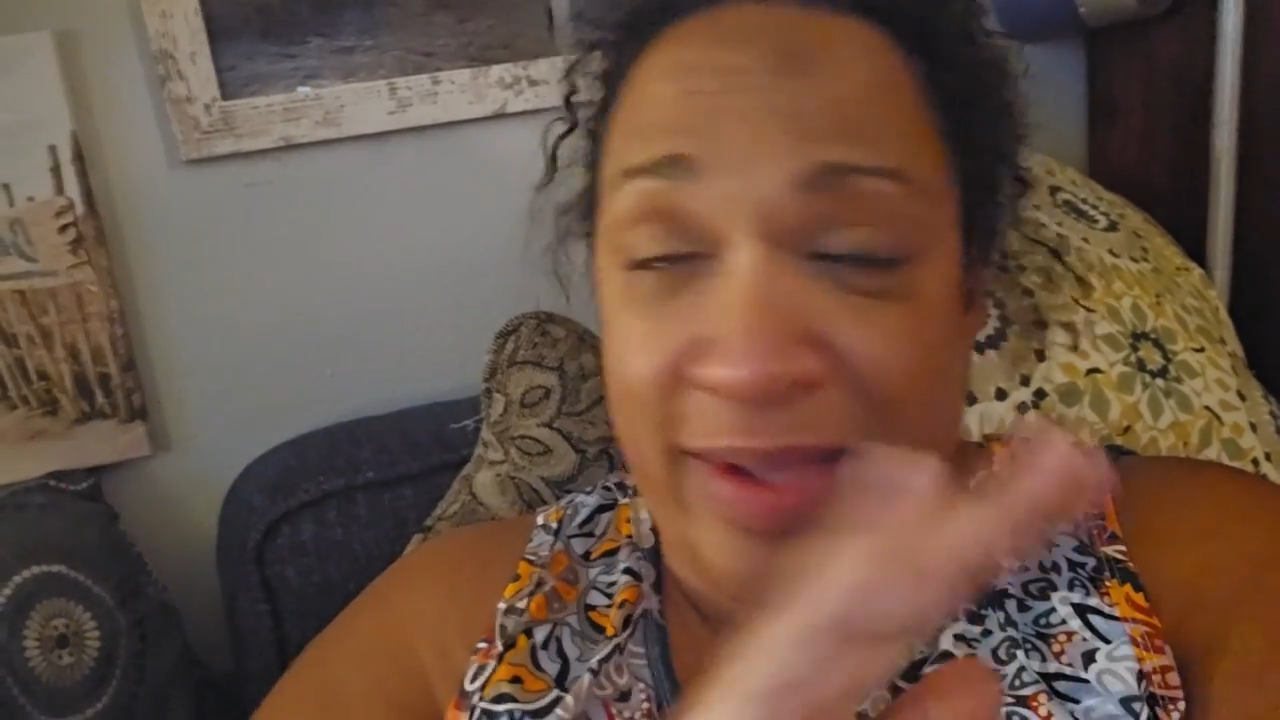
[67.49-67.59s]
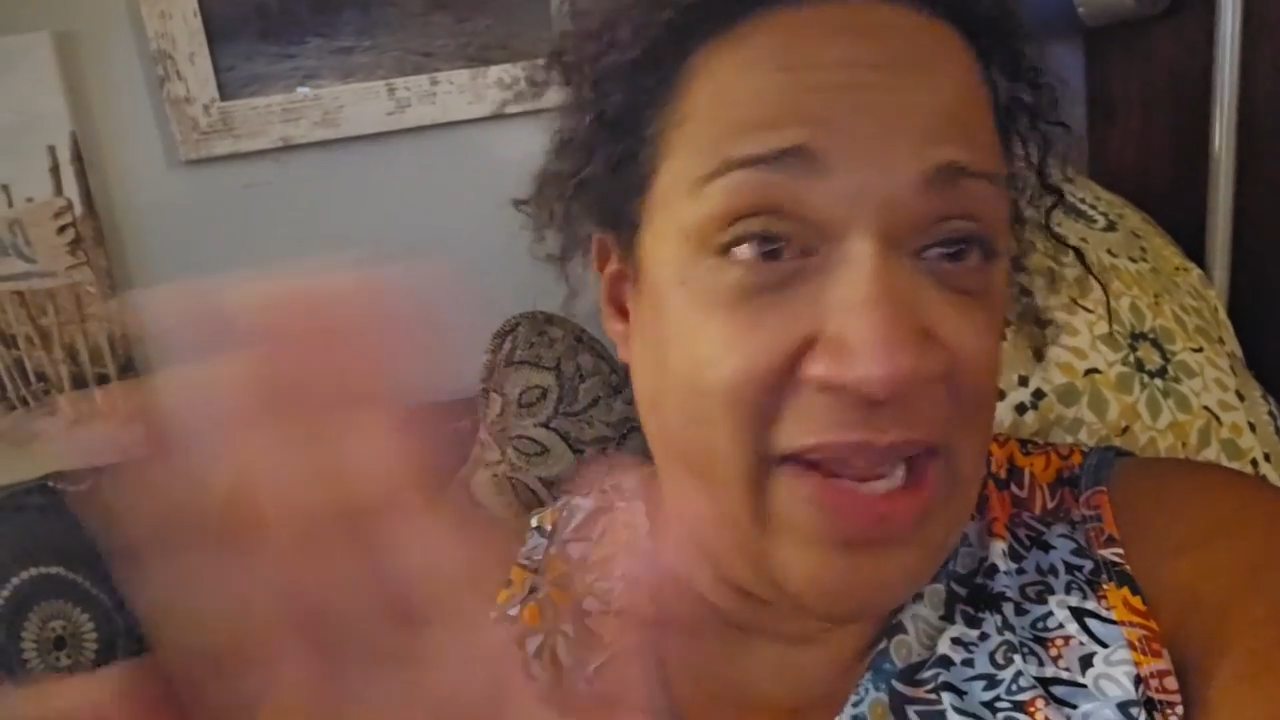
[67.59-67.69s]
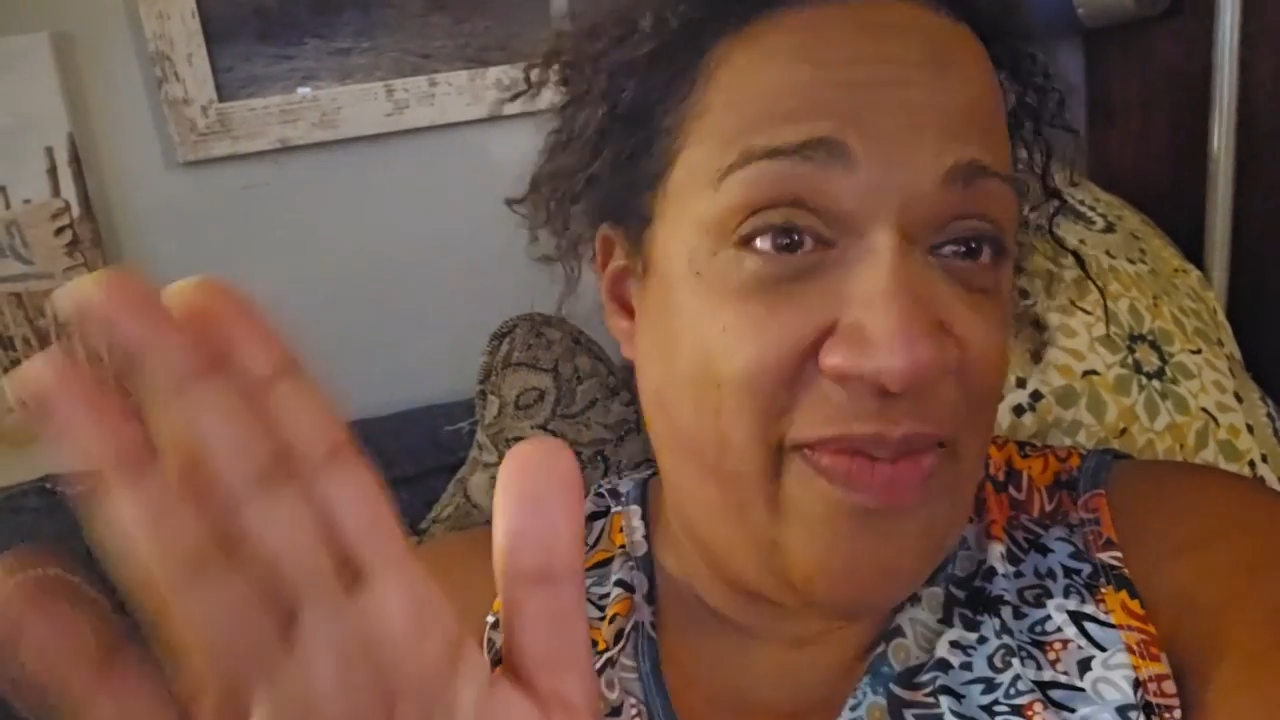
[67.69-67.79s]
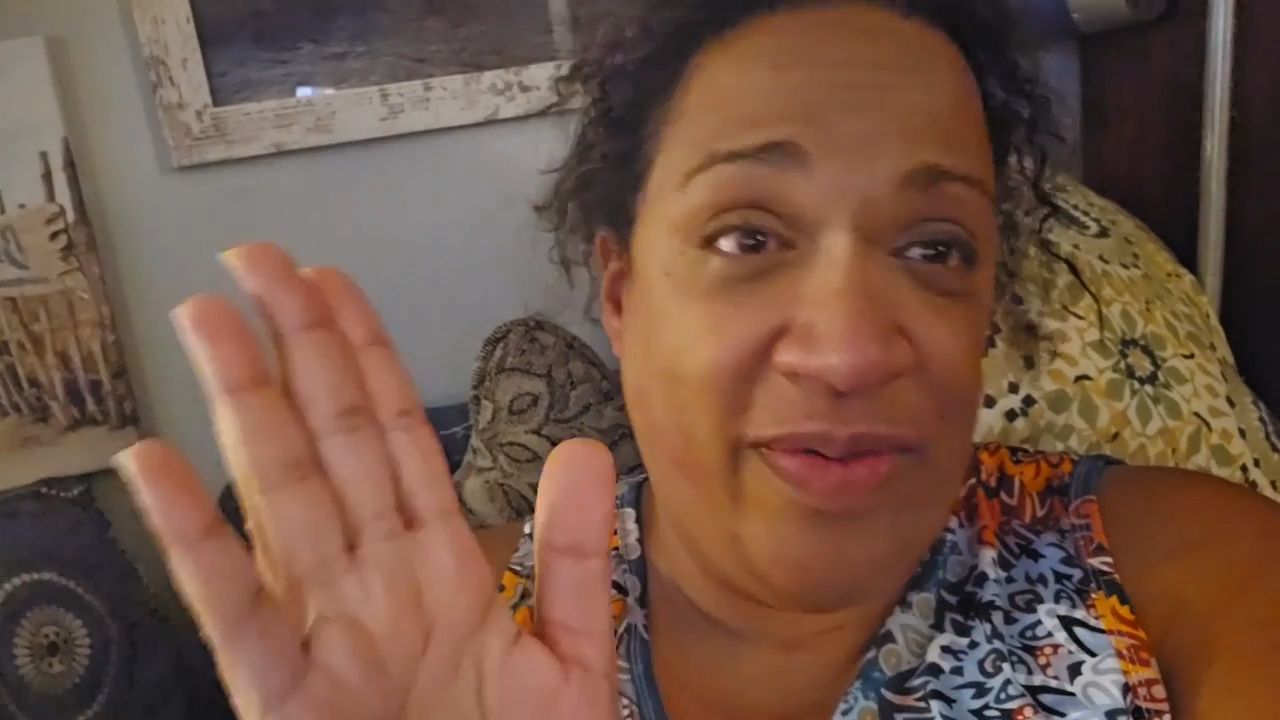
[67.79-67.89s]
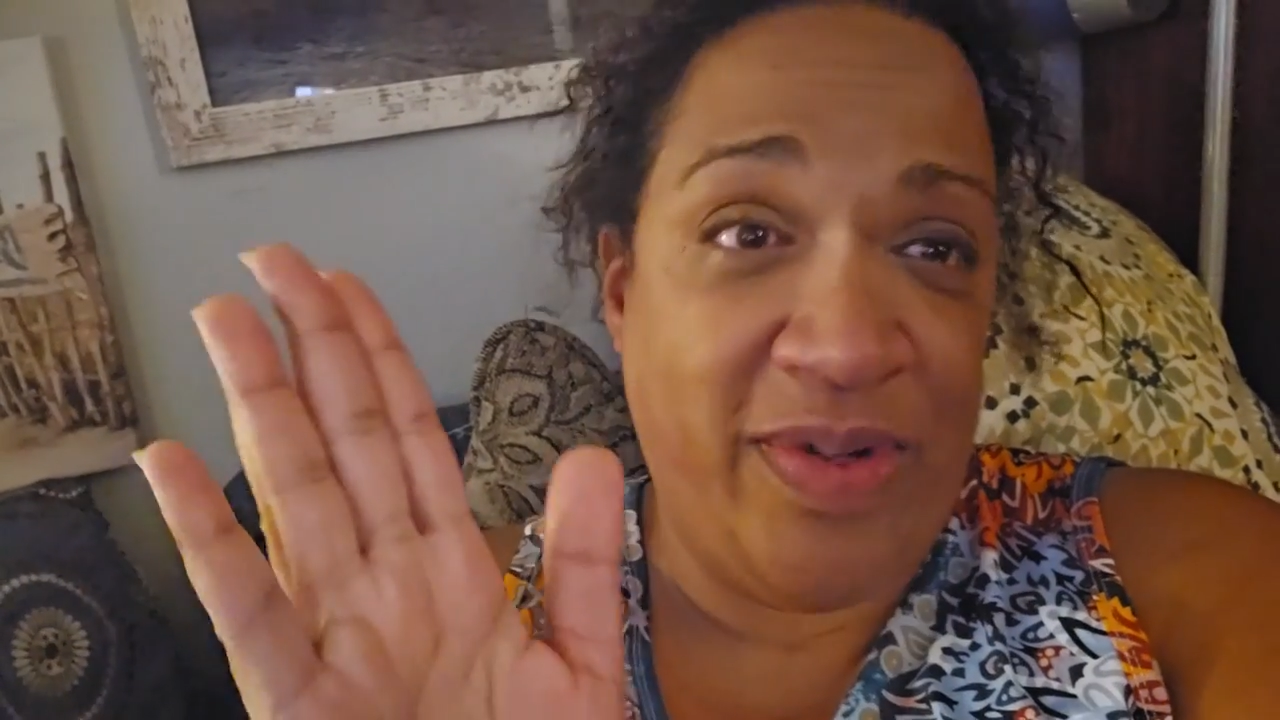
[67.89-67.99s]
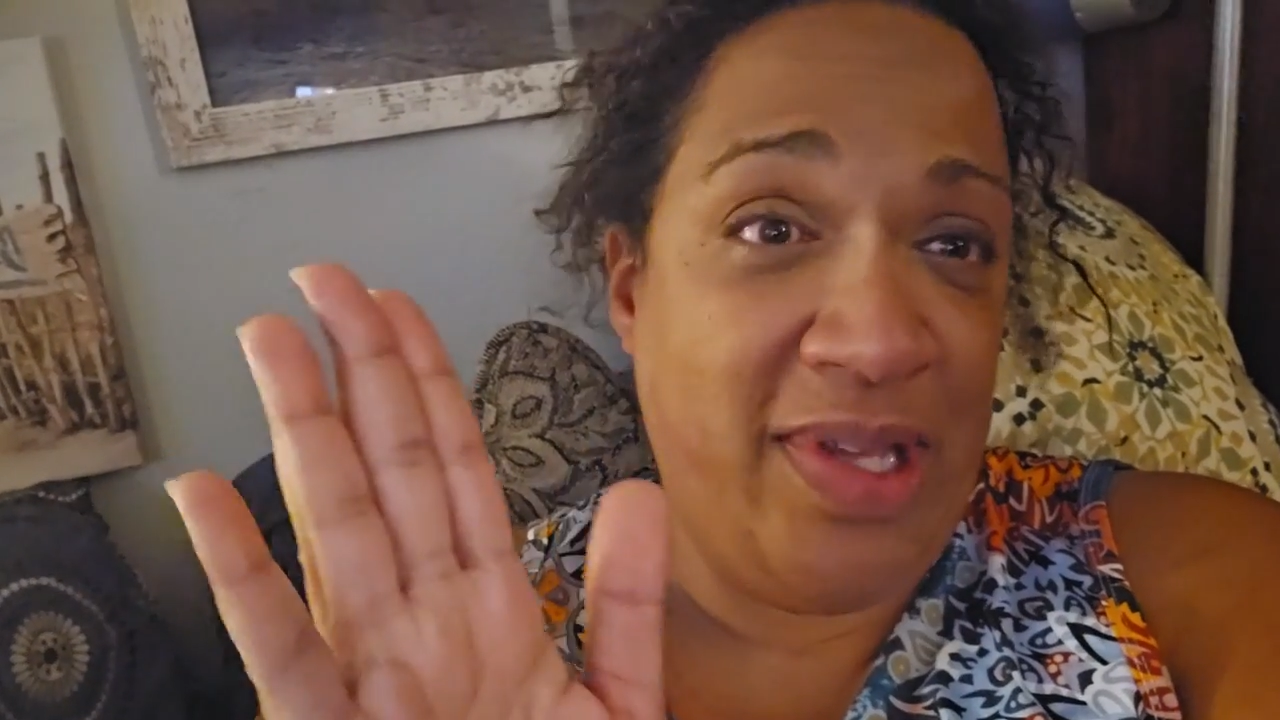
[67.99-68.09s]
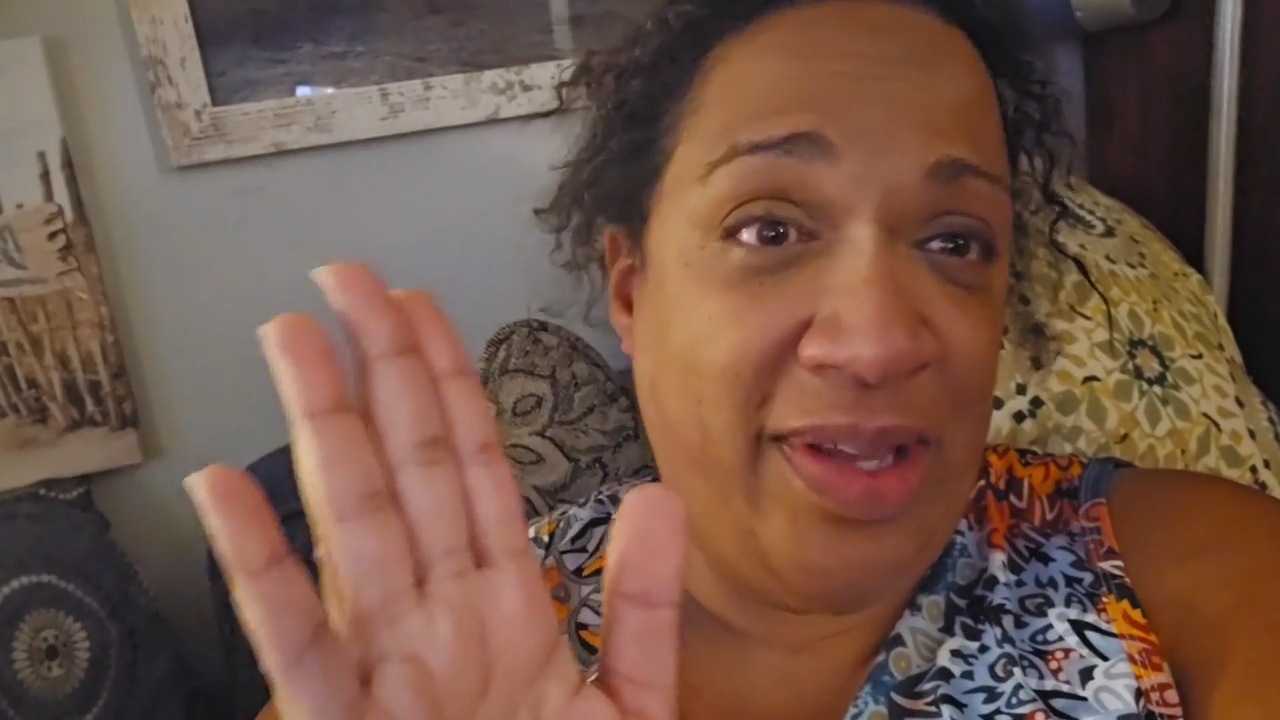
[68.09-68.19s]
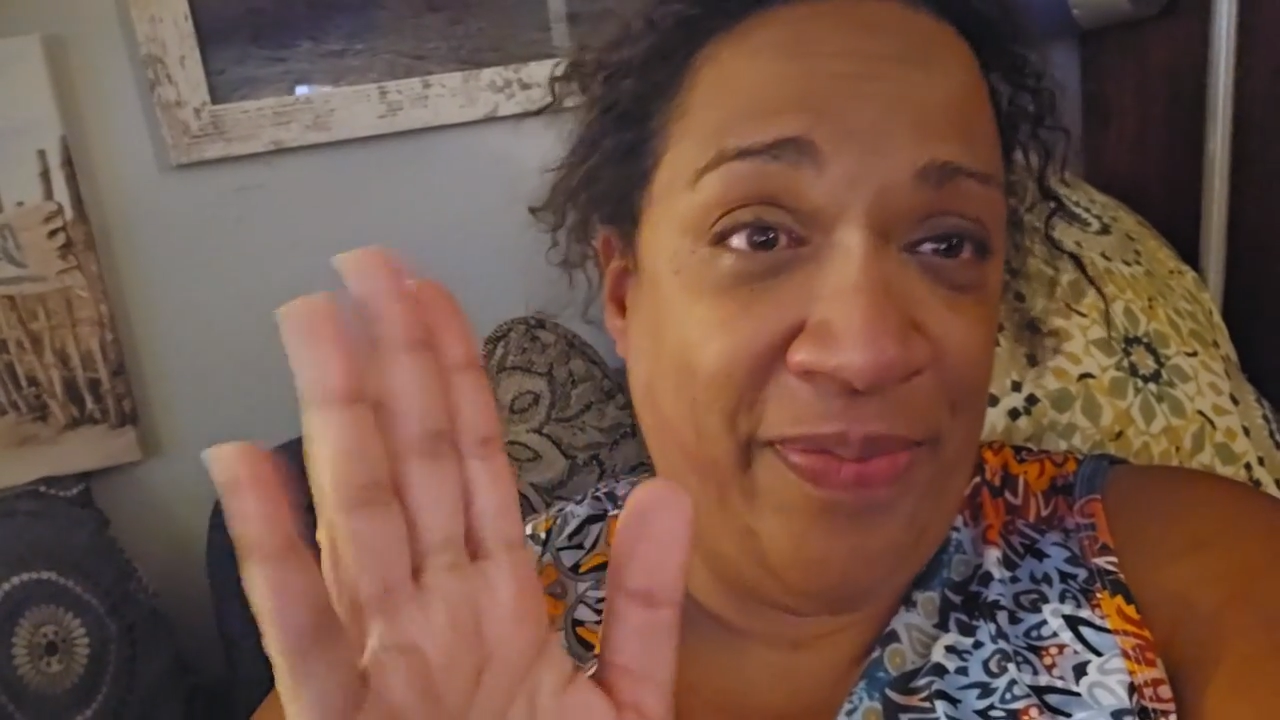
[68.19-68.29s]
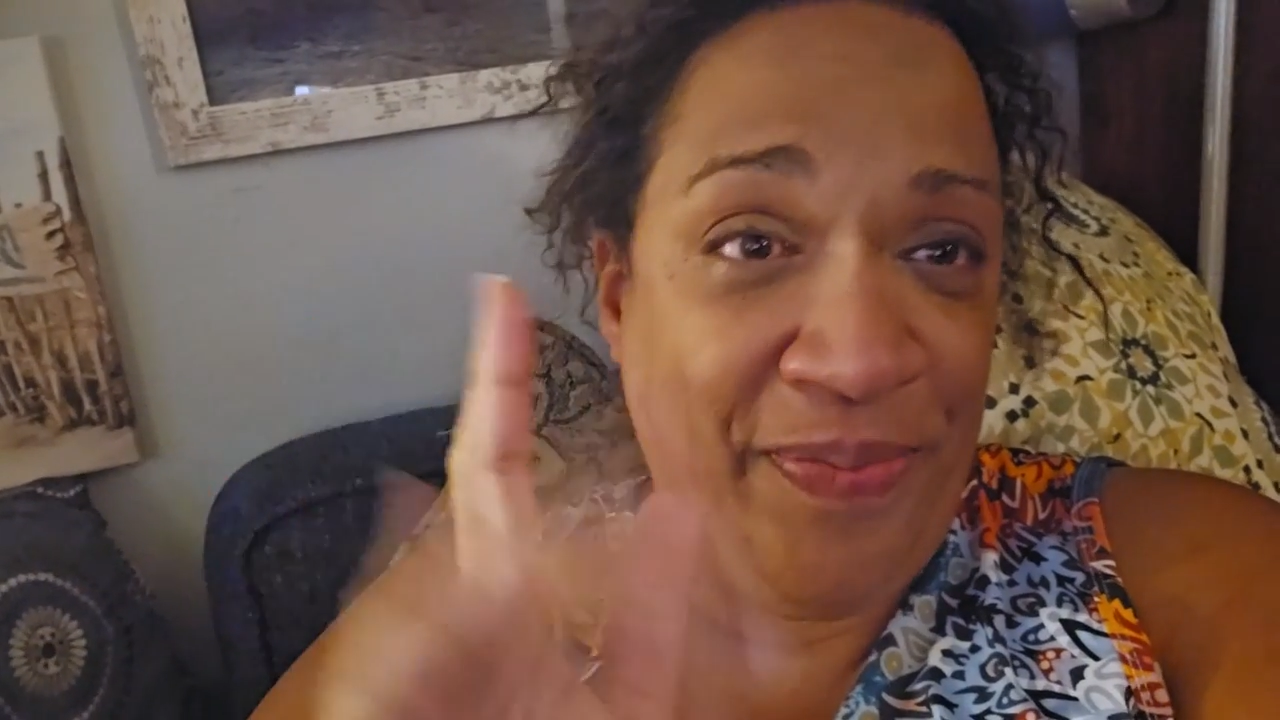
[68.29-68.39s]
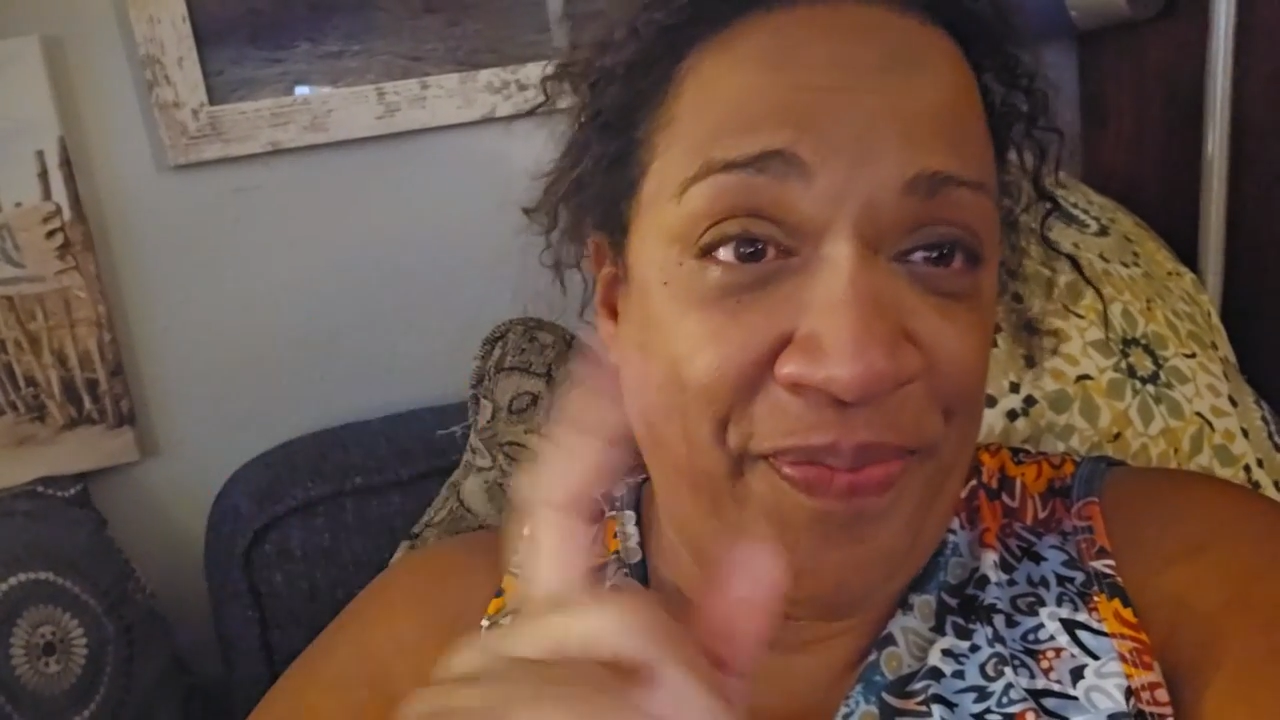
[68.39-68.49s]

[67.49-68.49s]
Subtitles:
that I've ever seen.